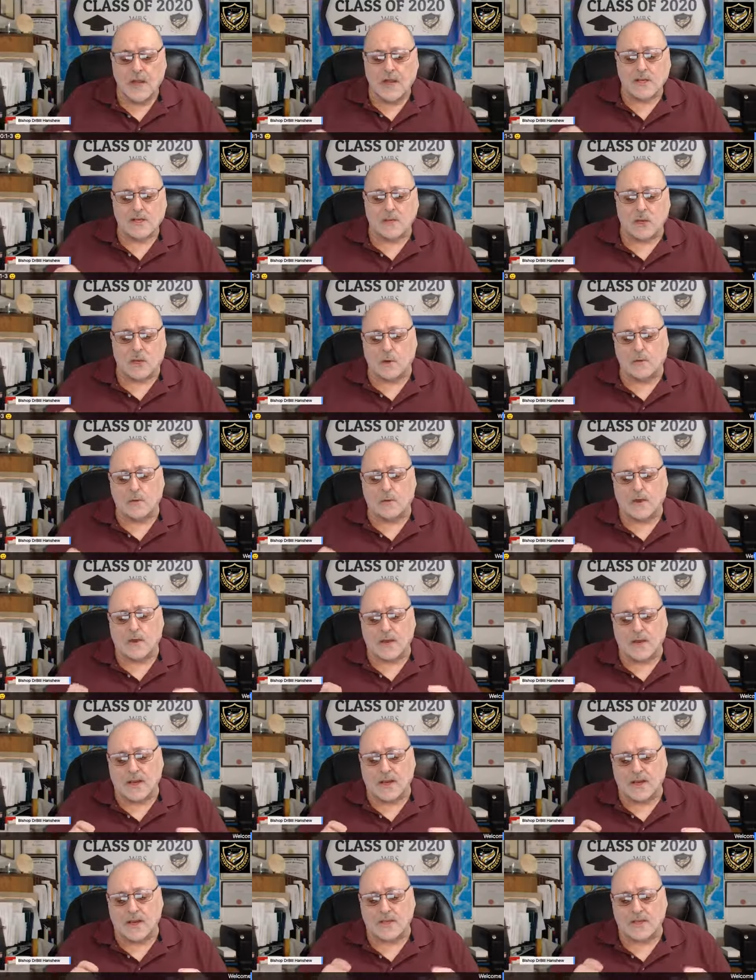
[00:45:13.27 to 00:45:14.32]
so
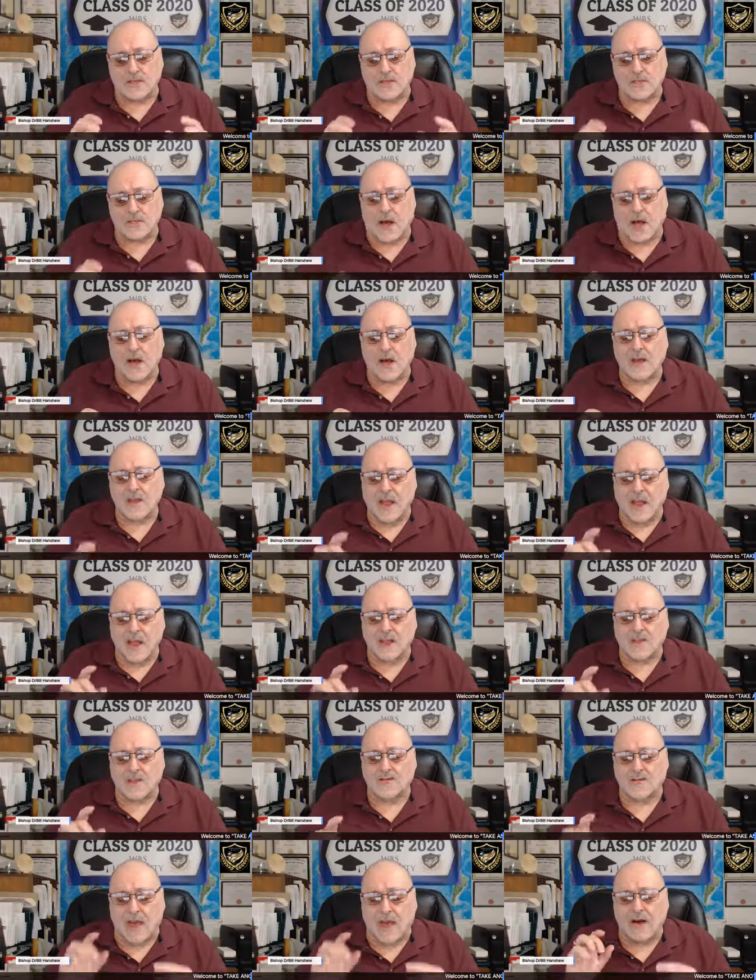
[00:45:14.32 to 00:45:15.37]
it is not
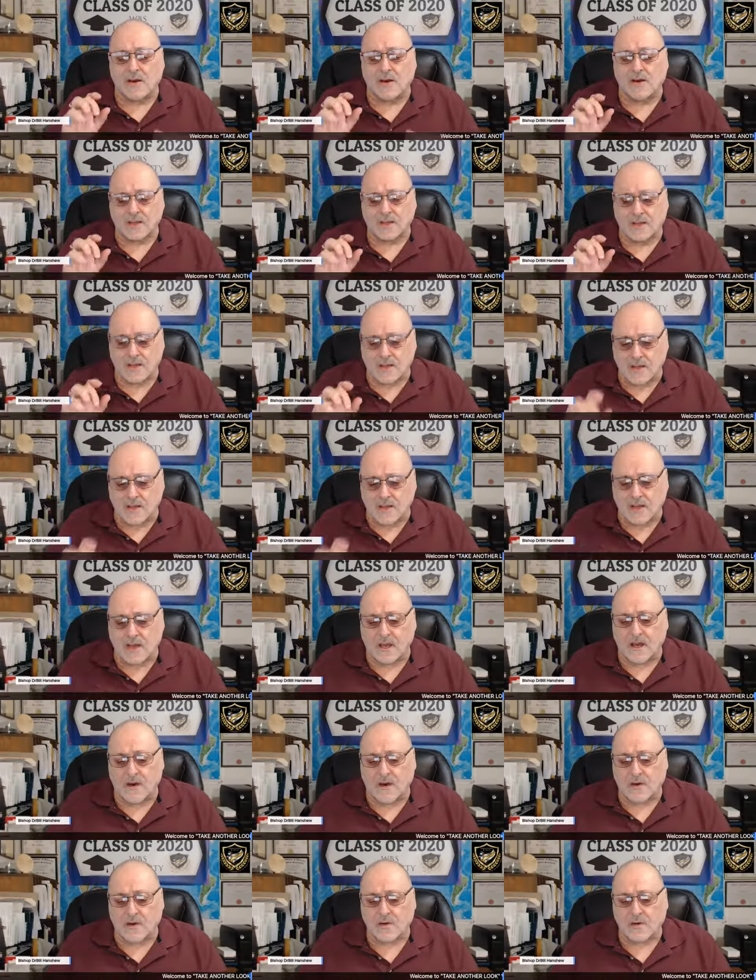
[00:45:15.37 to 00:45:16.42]
a thousand
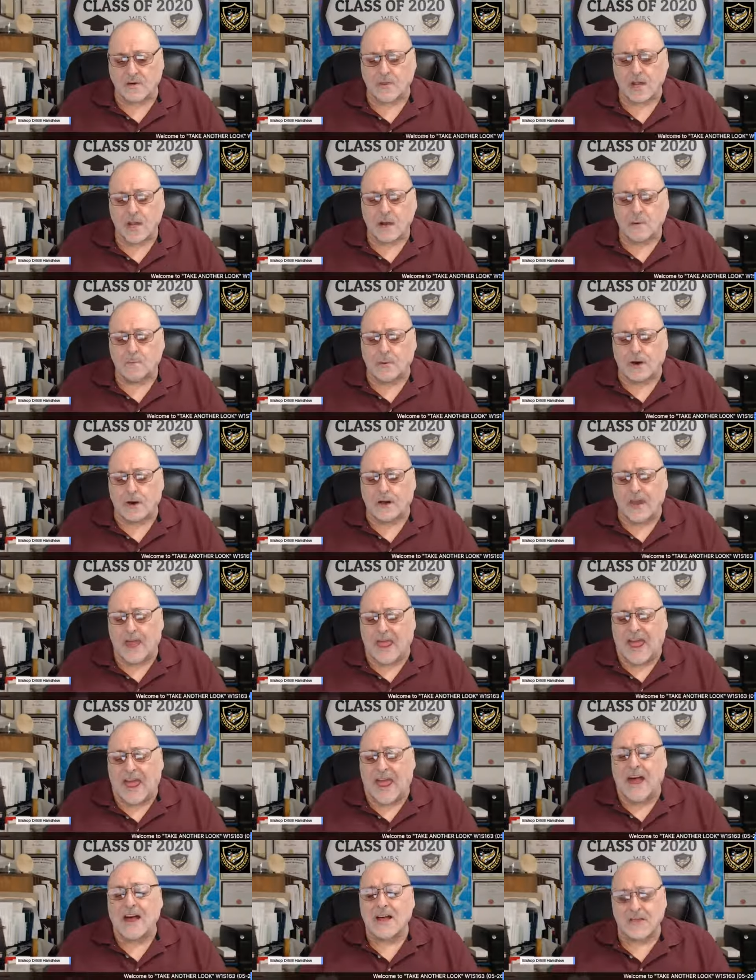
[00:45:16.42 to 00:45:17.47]
years, but
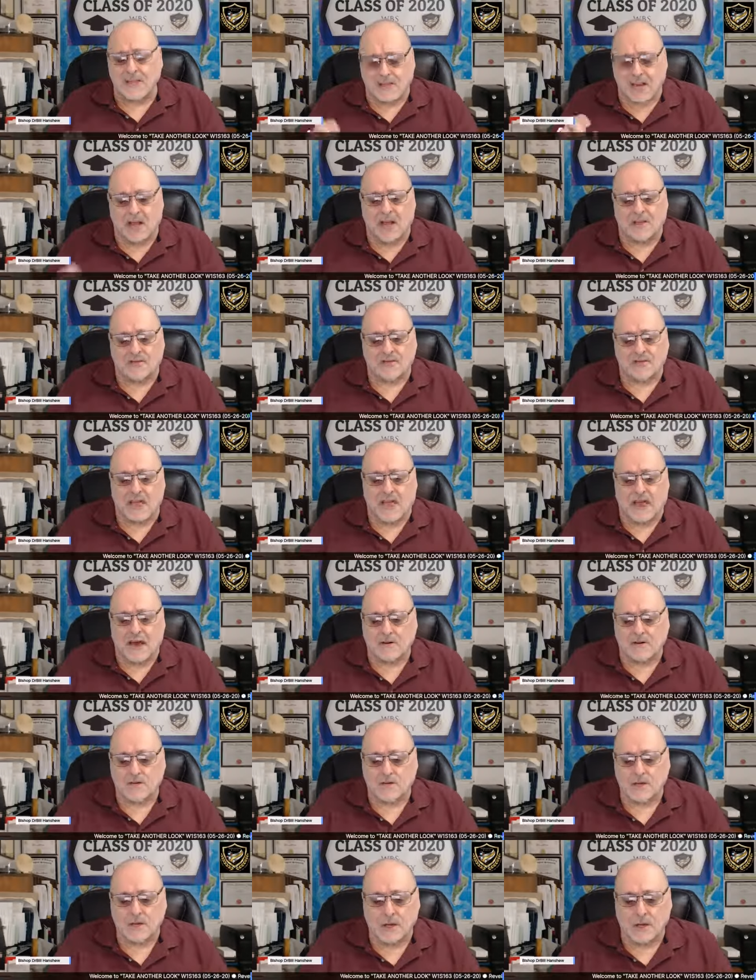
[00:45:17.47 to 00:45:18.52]
as a
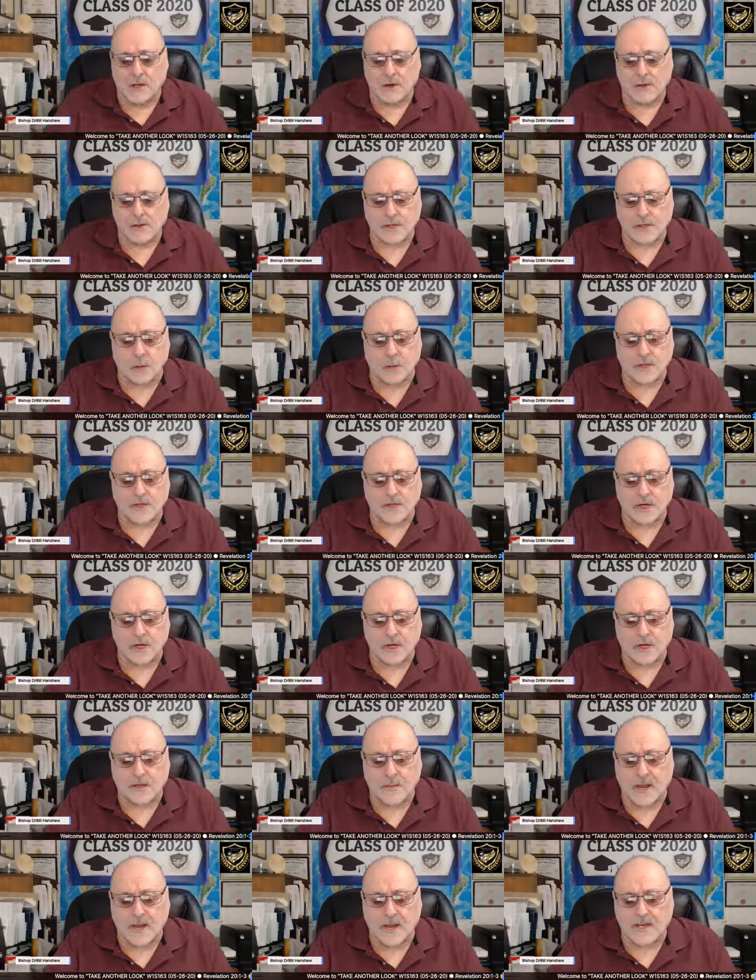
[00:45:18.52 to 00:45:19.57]
thousand years. I want you to
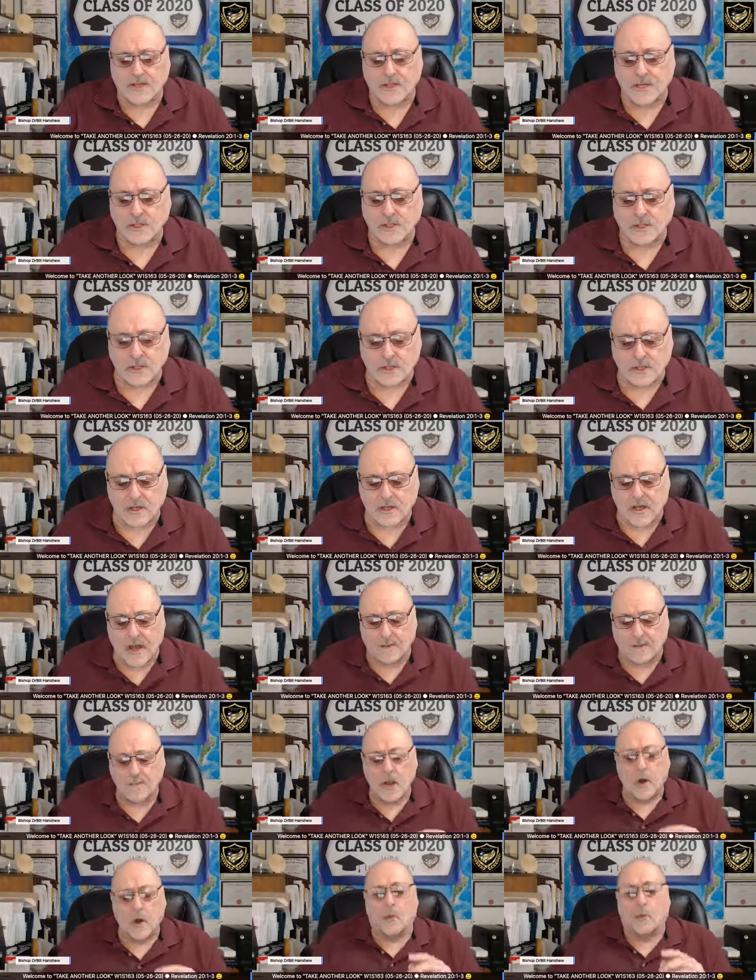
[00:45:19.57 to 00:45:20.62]
pay attention to
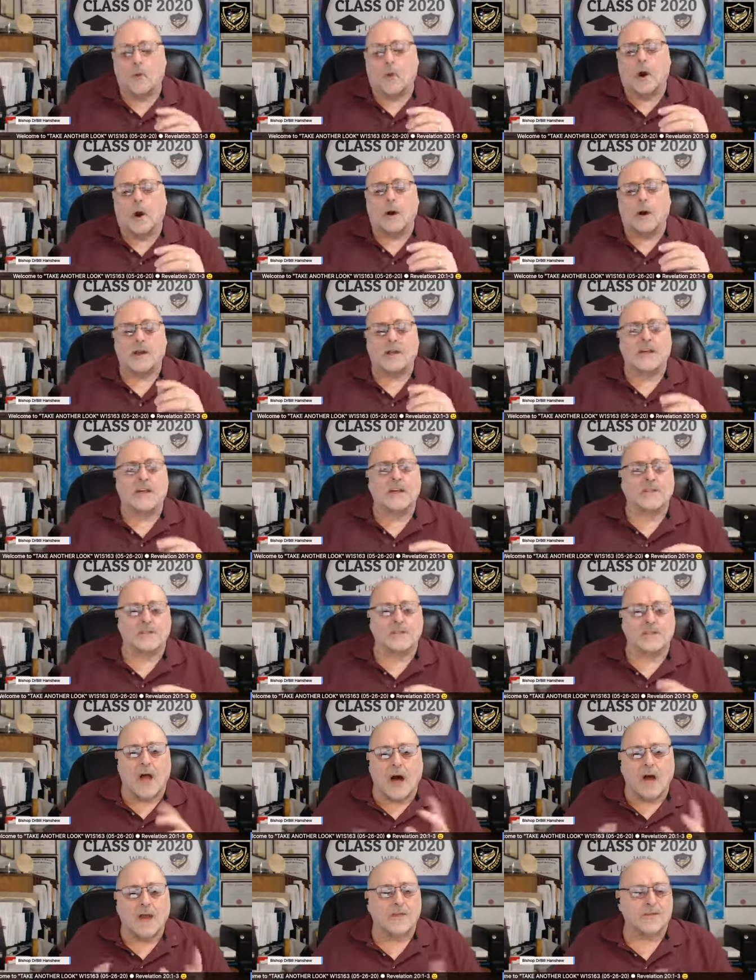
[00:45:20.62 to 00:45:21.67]
that wording. It's
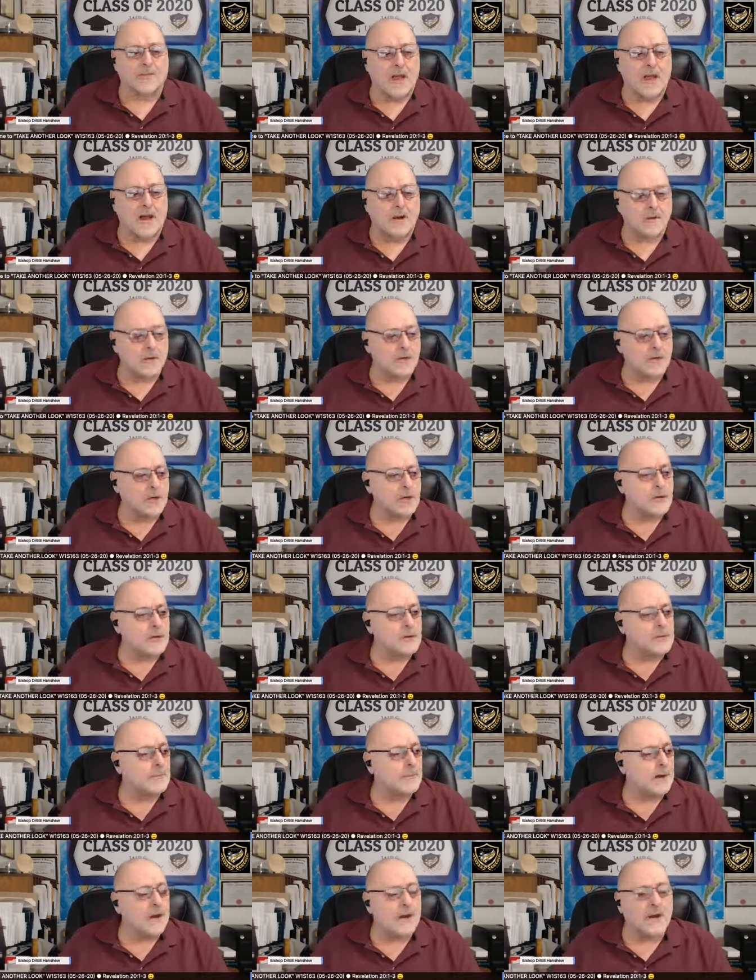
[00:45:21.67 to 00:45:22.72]
not a thousand years,
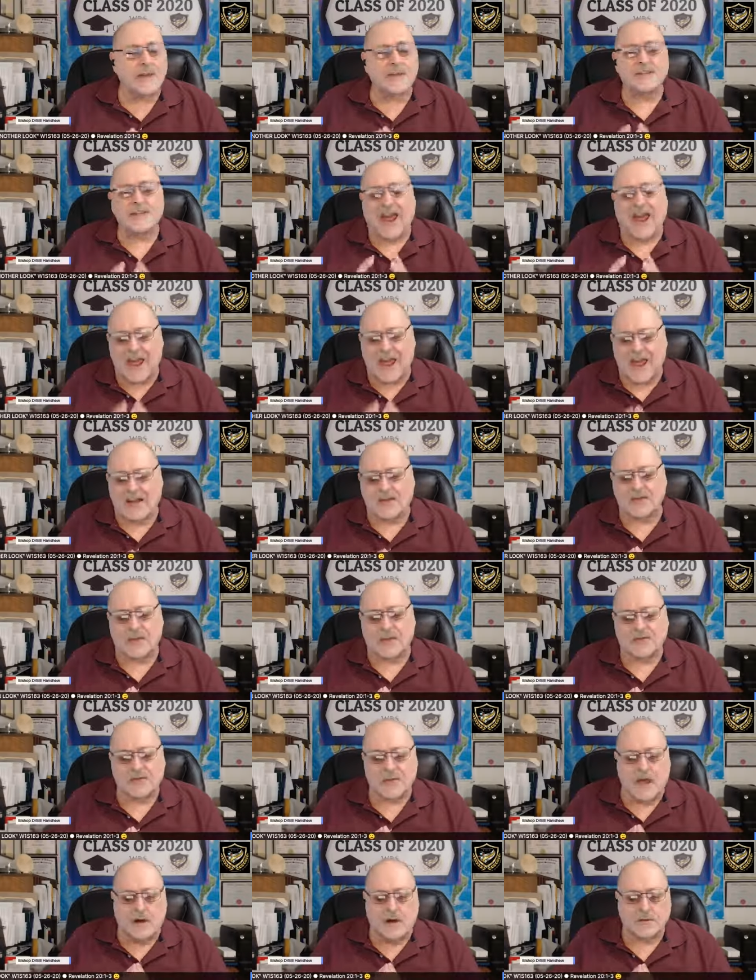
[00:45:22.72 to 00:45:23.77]
but it is as a
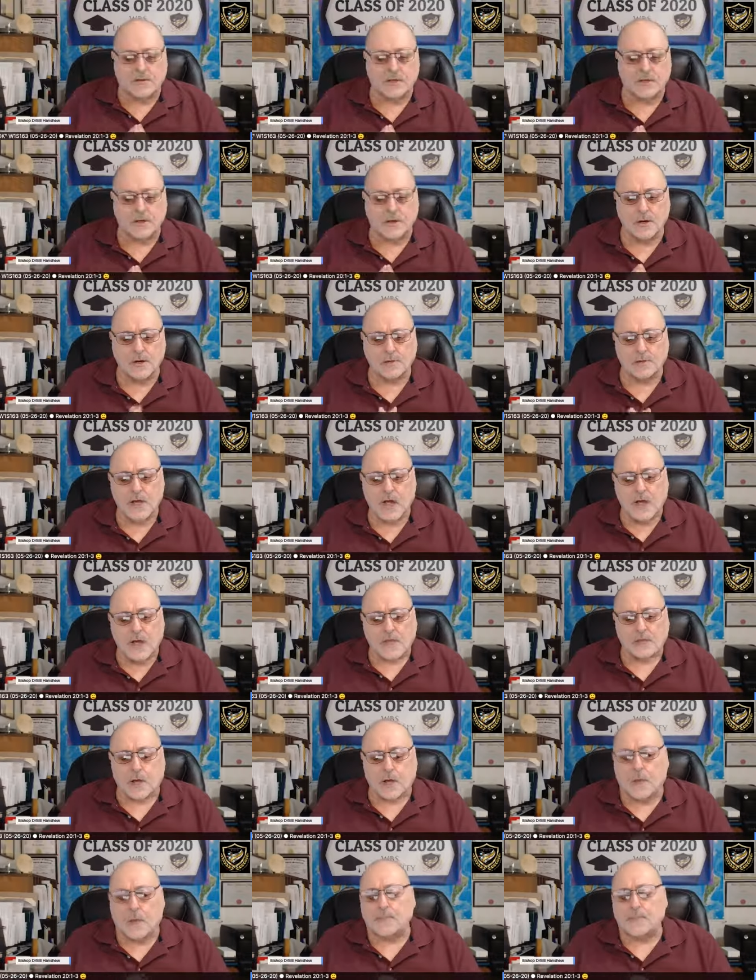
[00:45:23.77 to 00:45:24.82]
thousand years.
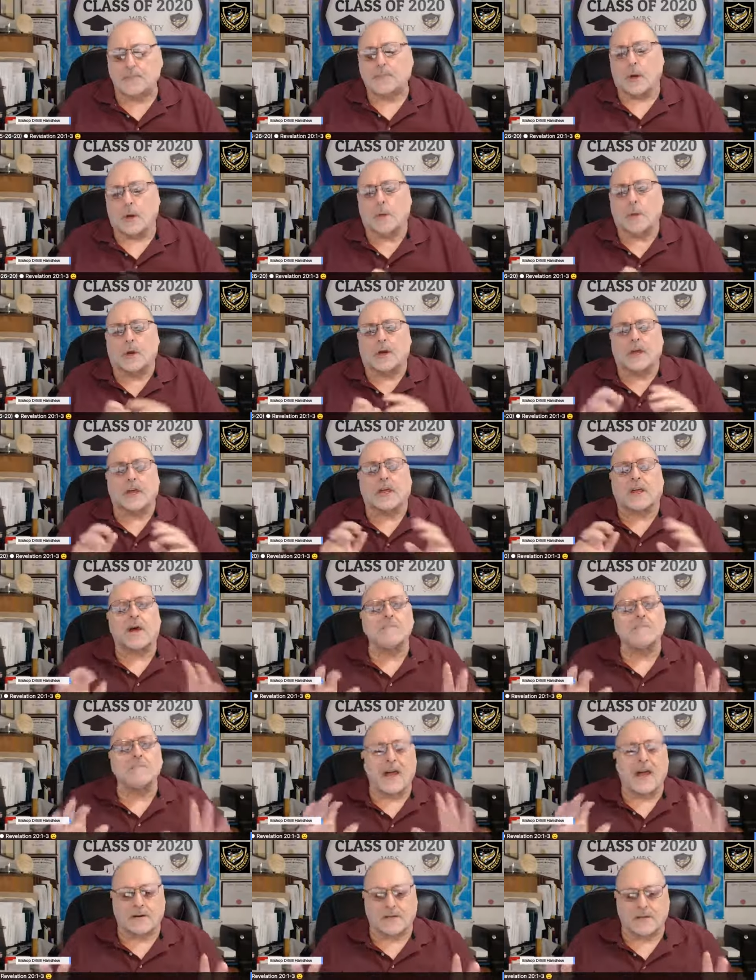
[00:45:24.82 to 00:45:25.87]
So we're going to come
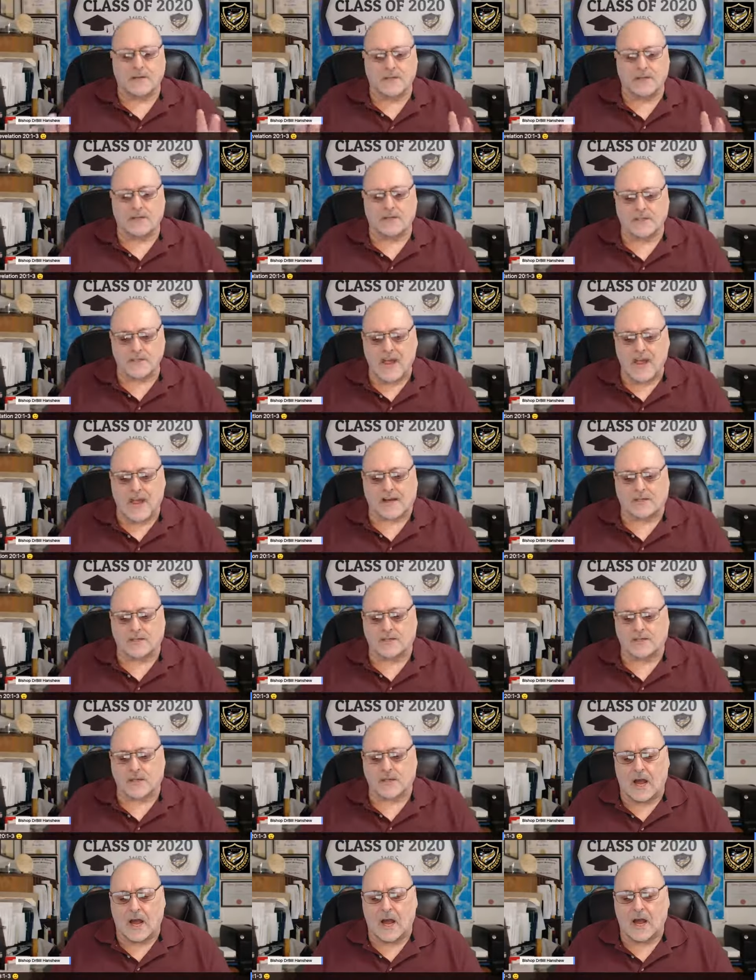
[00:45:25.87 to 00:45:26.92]
back to this next
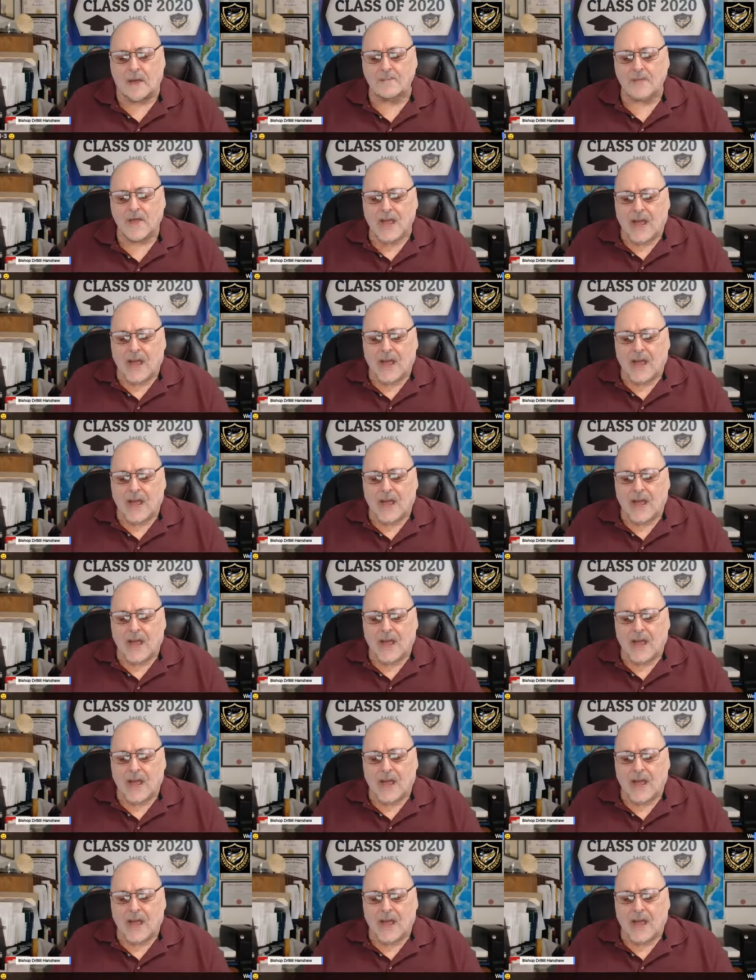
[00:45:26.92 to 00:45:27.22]
time